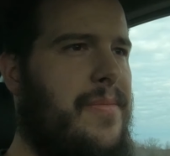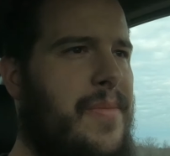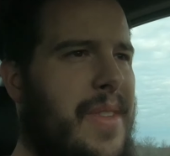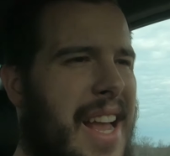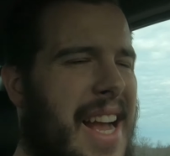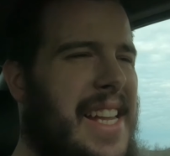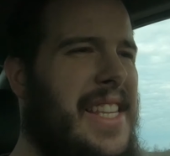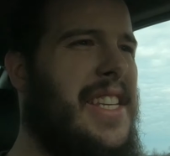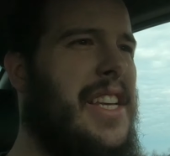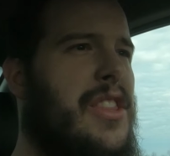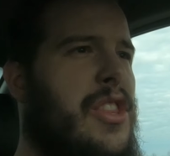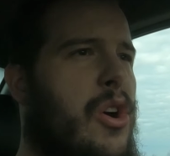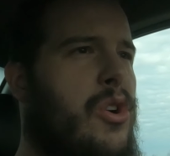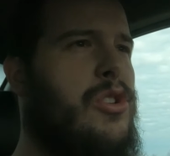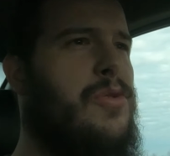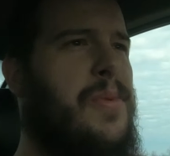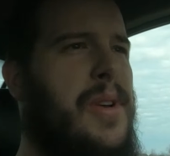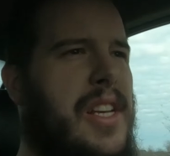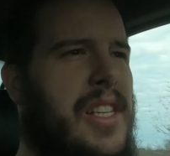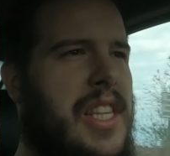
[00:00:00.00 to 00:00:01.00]
I did those
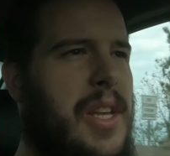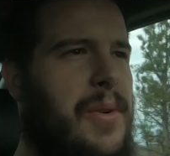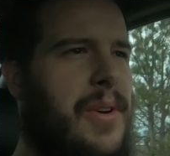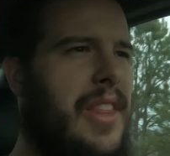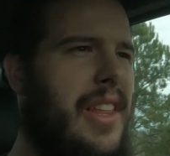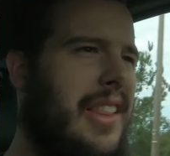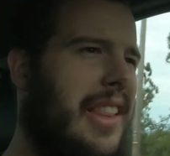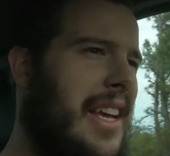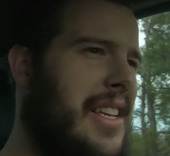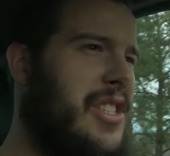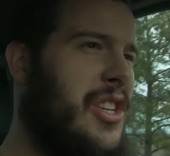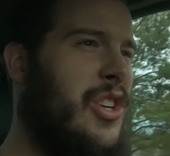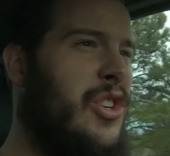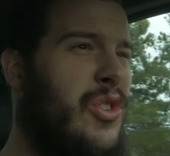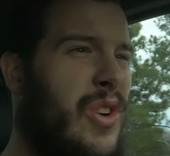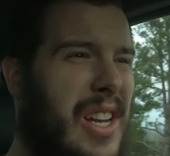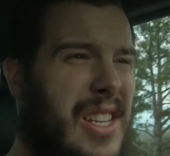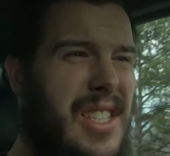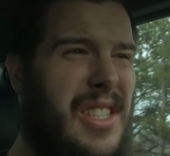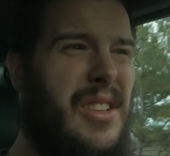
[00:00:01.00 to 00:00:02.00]
because they were the less
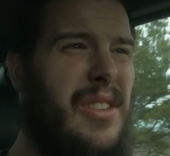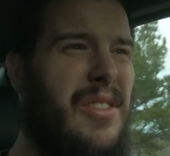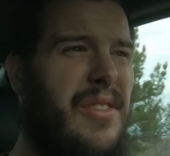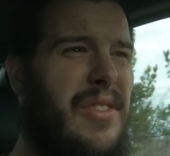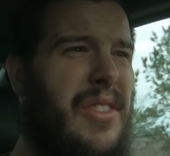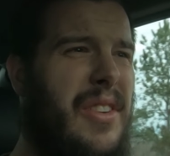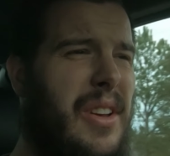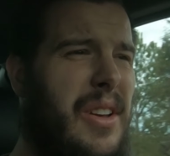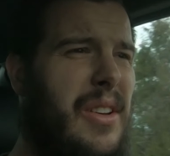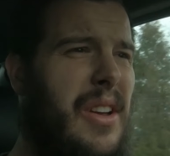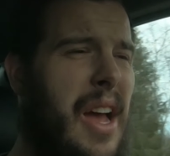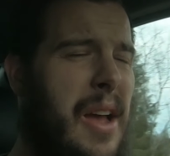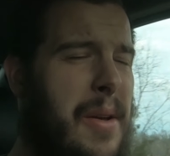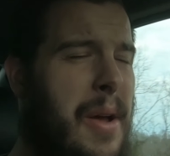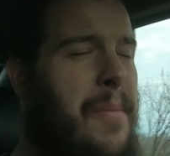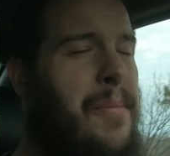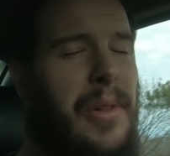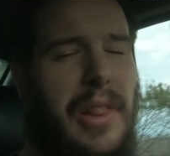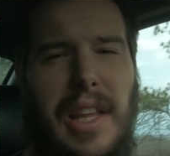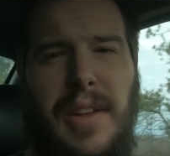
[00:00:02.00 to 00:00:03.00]
aggressive. I
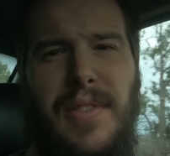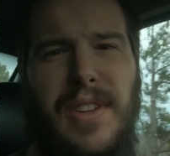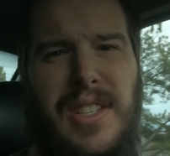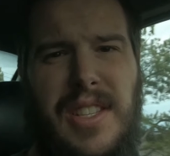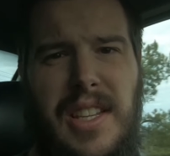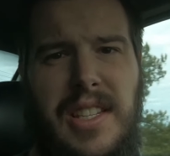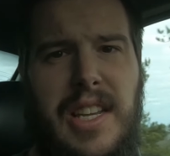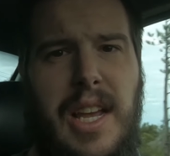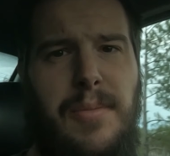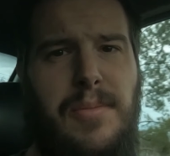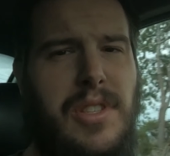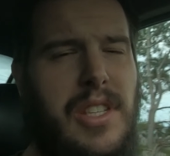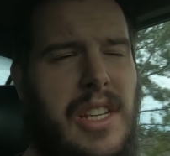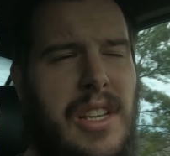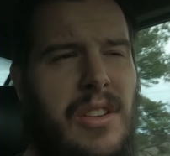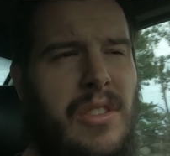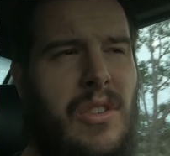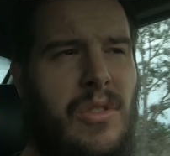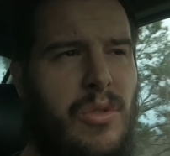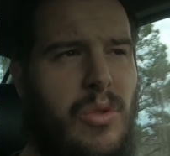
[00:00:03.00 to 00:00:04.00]
believe it's the Type C,
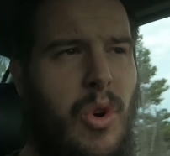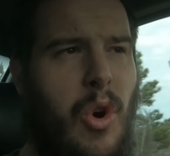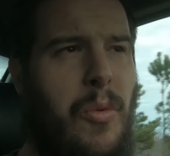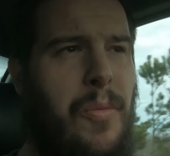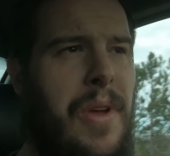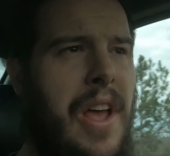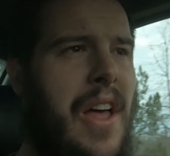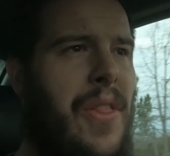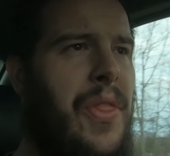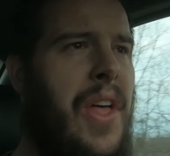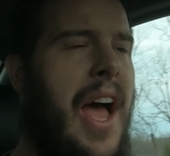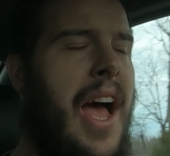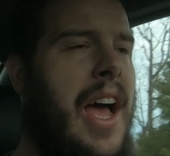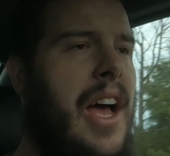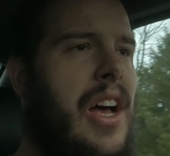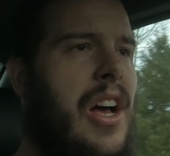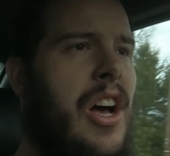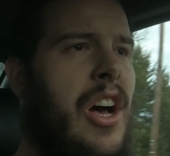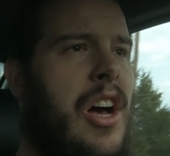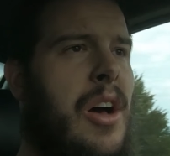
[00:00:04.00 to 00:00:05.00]
don't quote me on that.
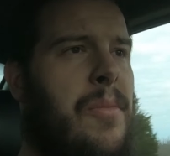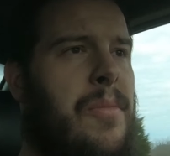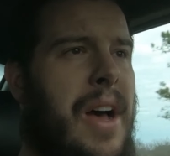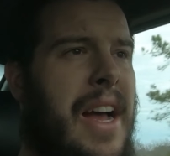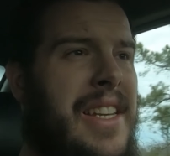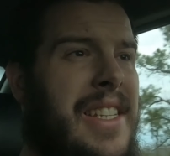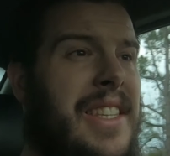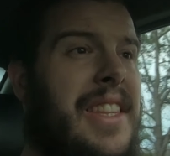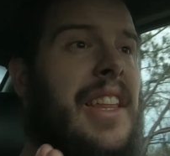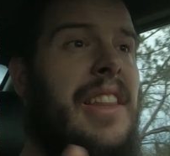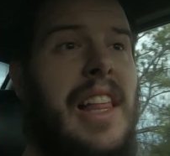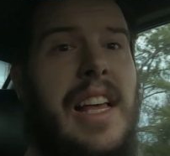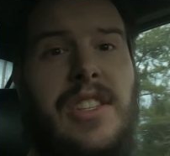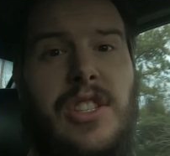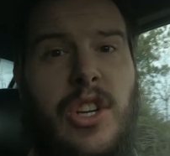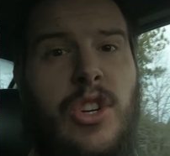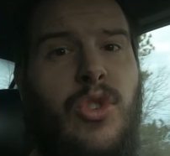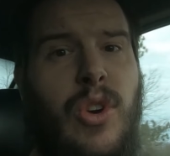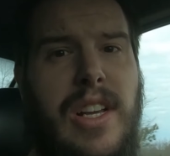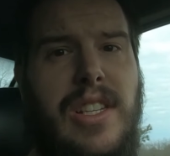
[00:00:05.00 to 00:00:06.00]
I did the less
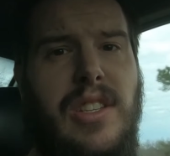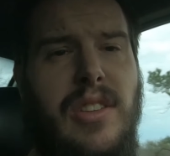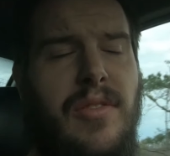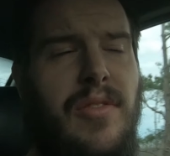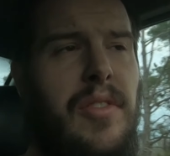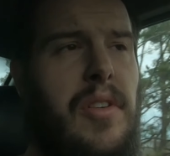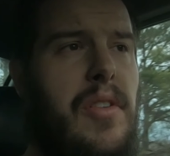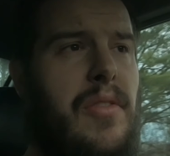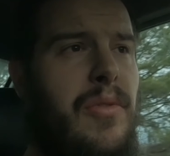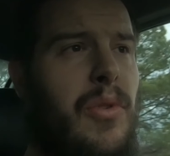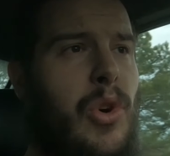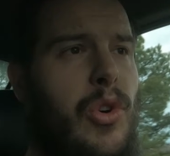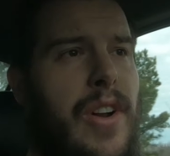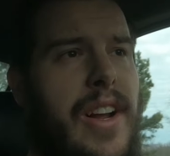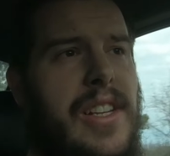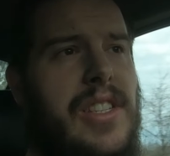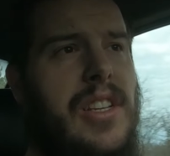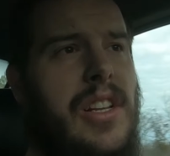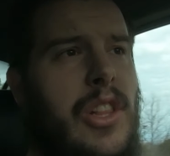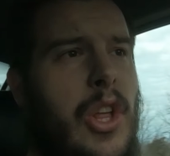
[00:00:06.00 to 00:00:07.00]
aggressive Ford
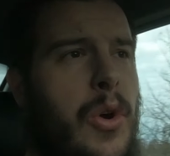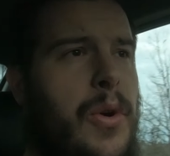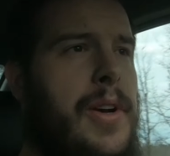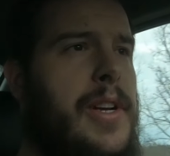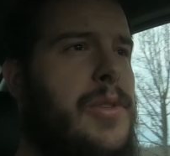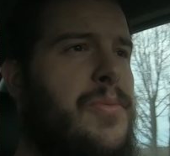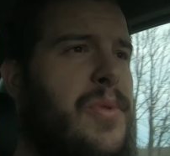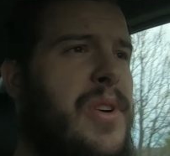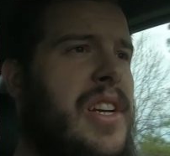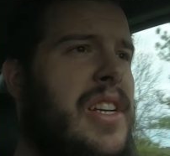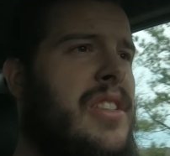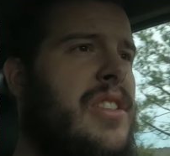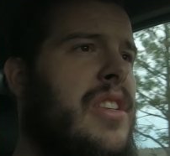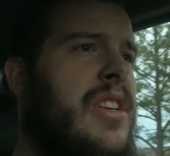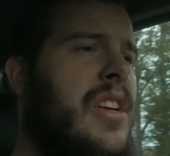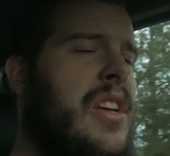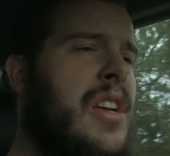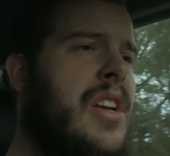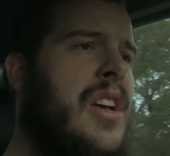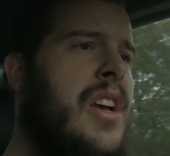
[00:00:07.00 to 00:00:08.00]
Racing lowering springs.
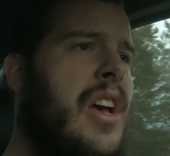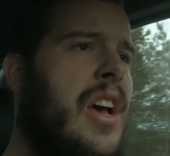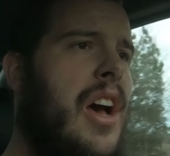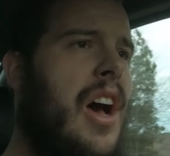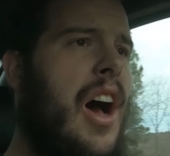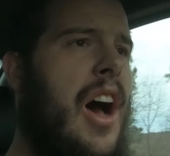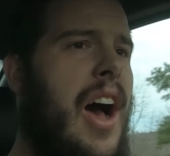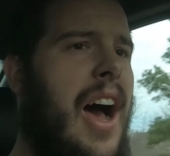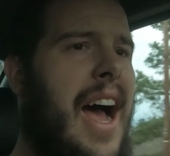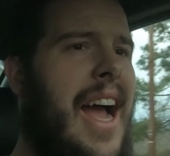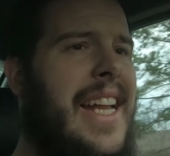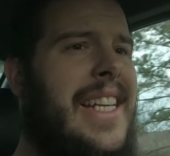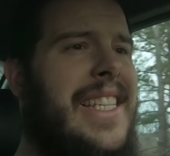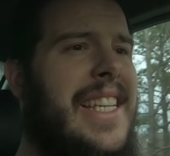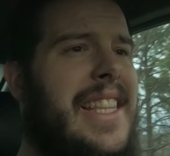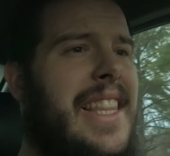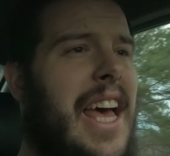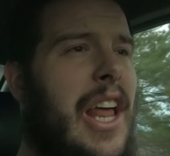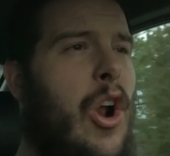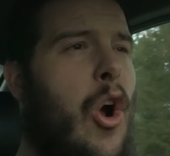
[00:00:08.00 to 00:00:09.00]
I did
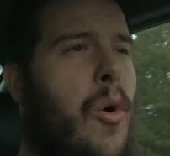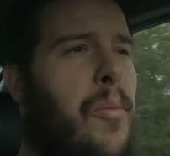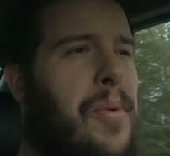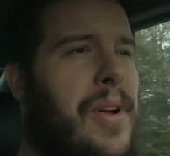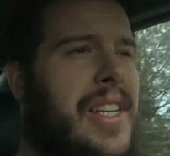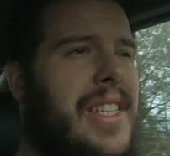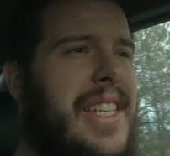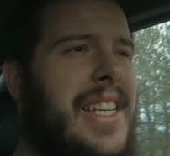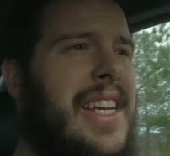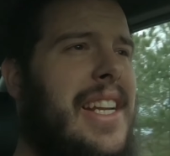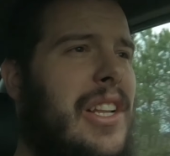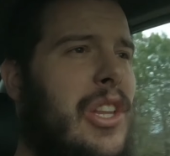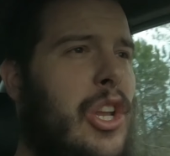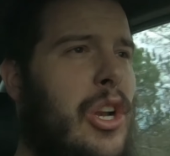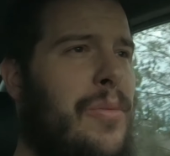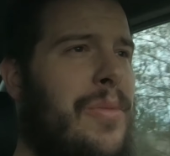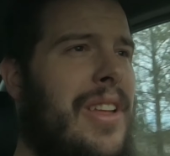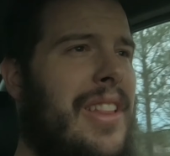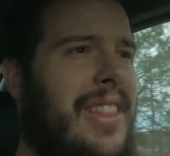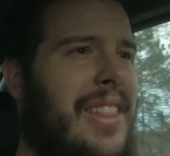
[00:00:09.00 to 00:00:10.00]
that hoping to get a little
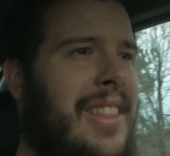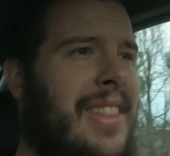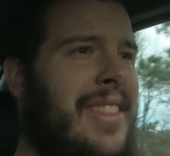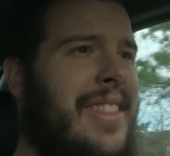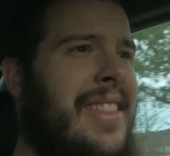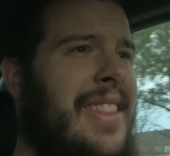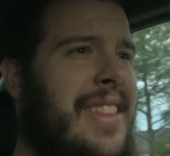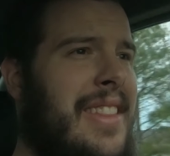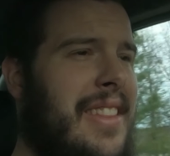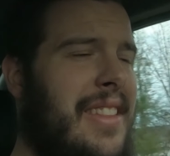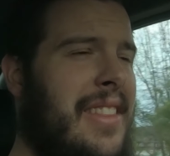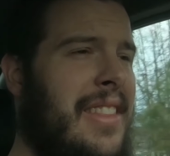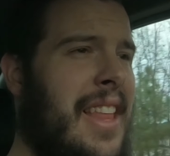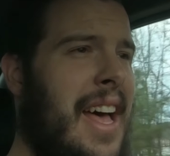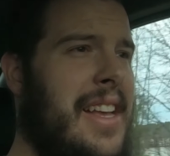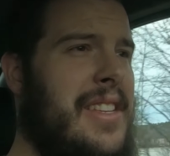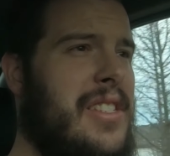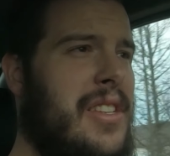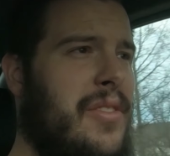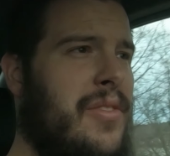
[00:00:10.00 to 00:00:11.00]
bit
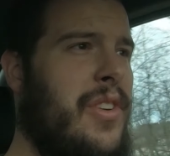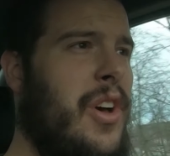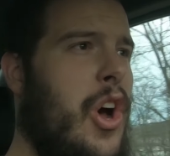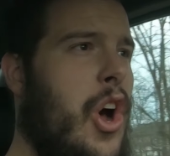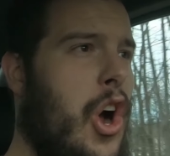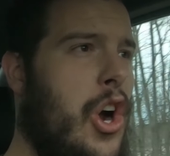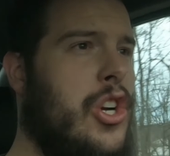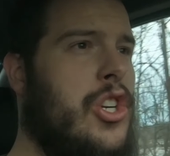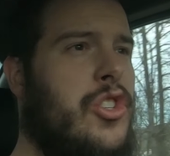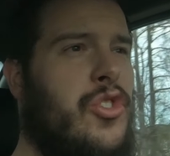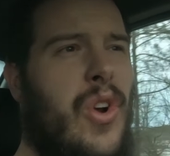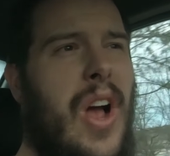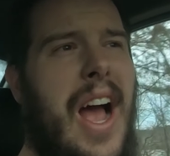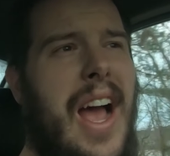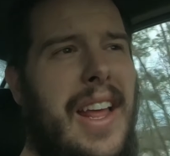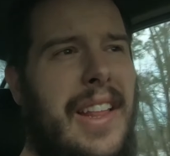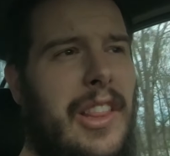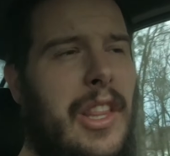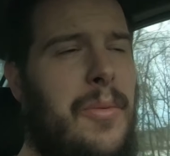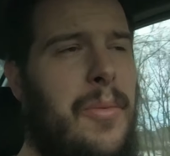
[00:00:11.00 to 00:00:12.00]
less of a harsh ride
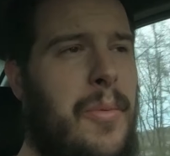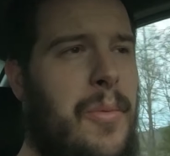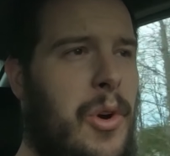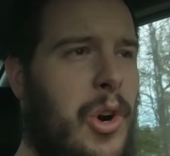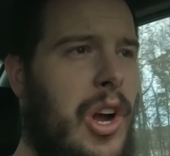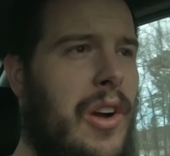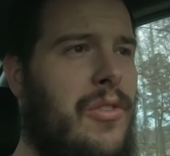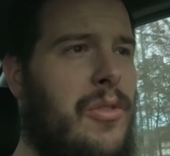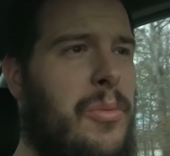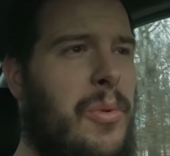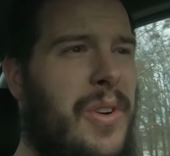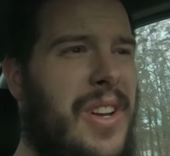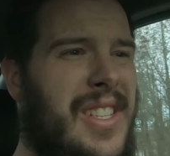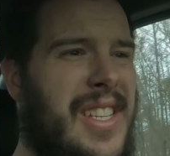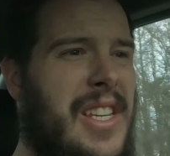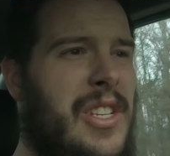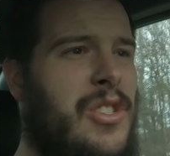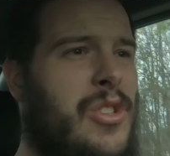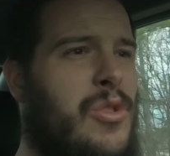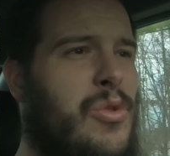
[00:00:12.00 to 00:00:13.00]
and a little bit more comfortable, because I
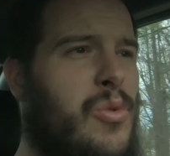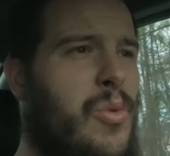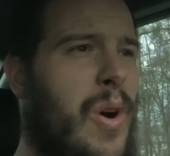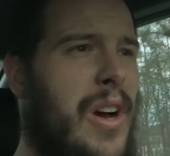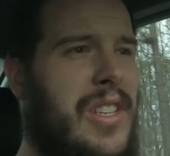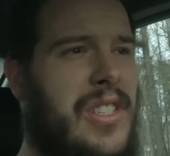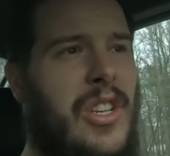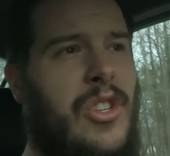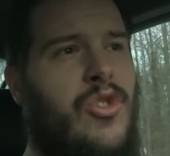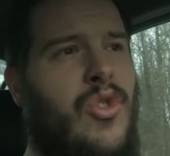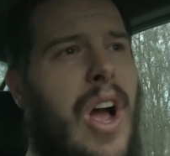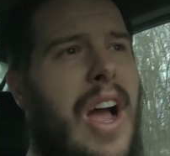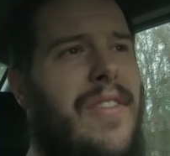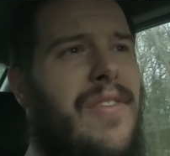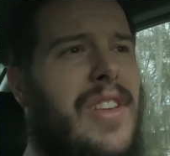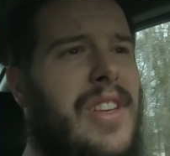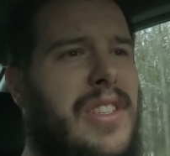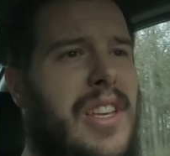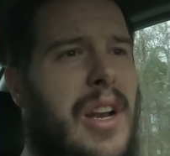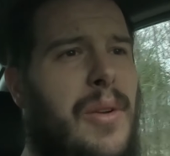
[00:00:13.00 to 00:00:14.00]
do want to drive
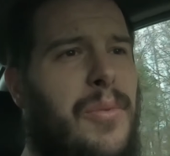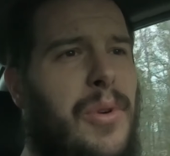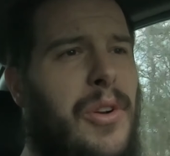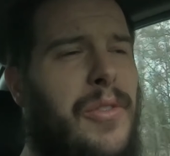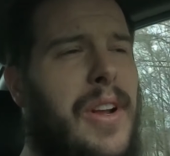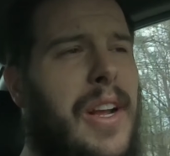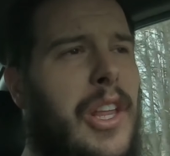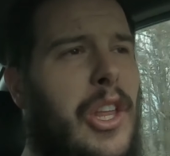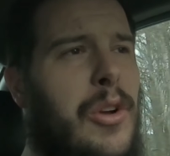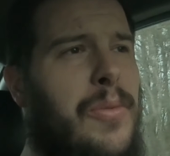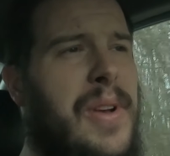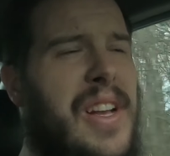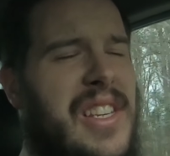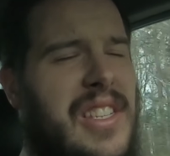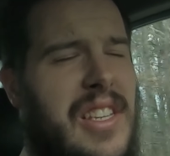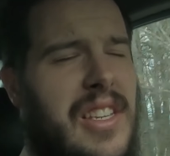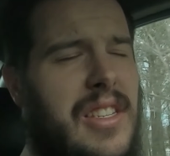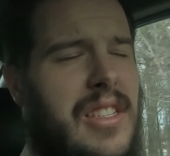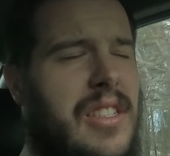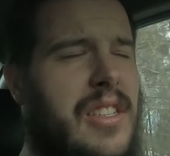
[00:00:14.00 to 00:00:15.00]
this on a pretty regular
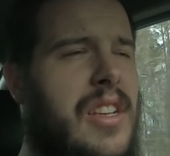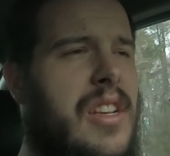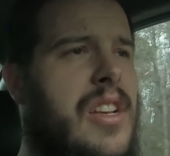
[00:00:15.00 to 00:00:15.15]
basis.